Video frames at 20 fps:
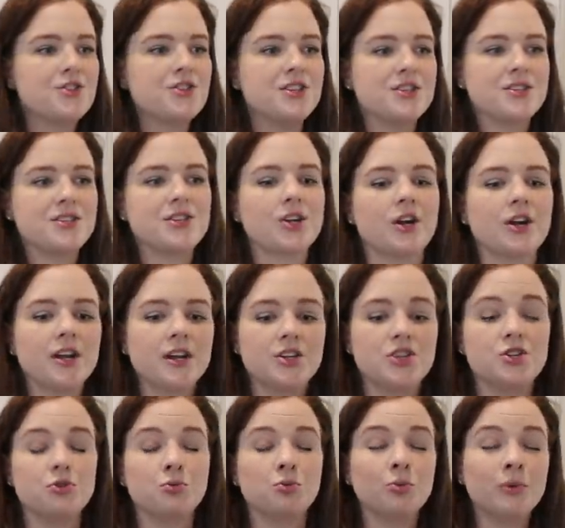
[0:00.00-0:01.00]
She started,
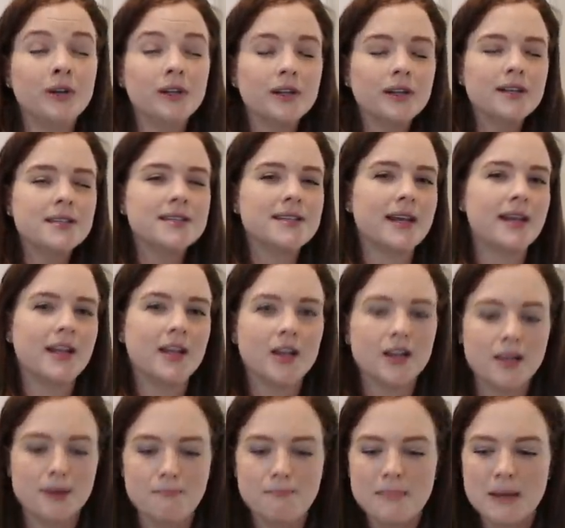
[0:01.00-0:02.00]
she really is getting
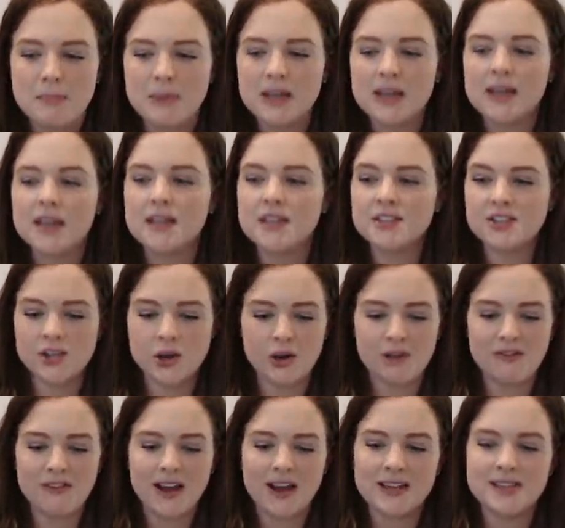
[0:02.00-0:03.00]
good at mimicking. So
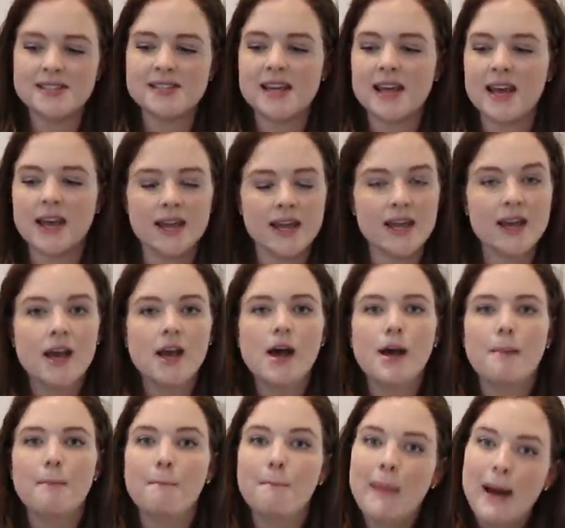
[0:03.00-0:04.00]
if I say
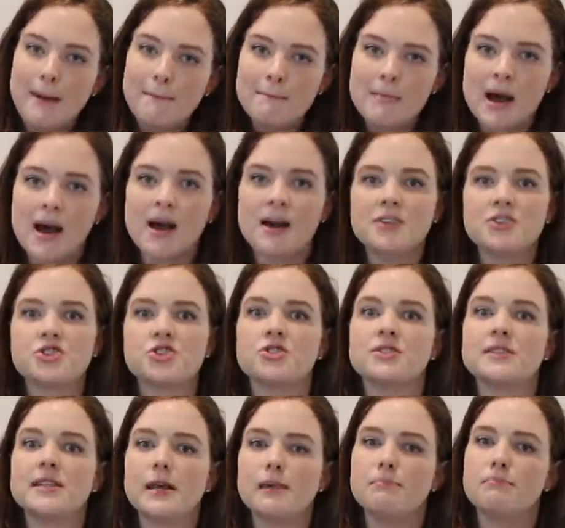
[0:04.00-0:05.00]
mama, she'll
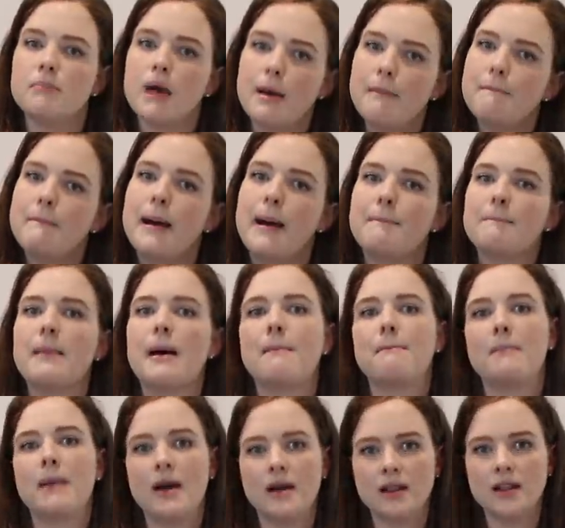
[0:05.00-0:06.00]
say mama,
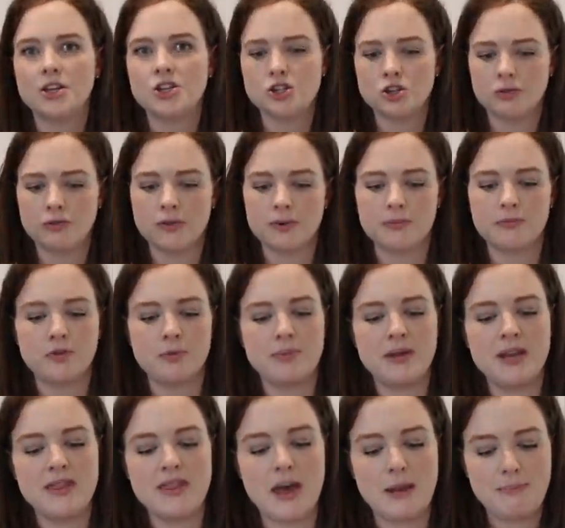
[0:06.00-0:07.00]
mama, like she'll re
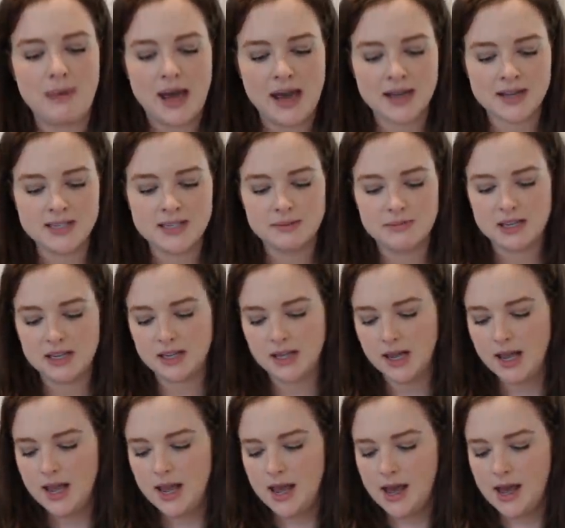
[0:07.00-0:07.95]
repeat that back to me,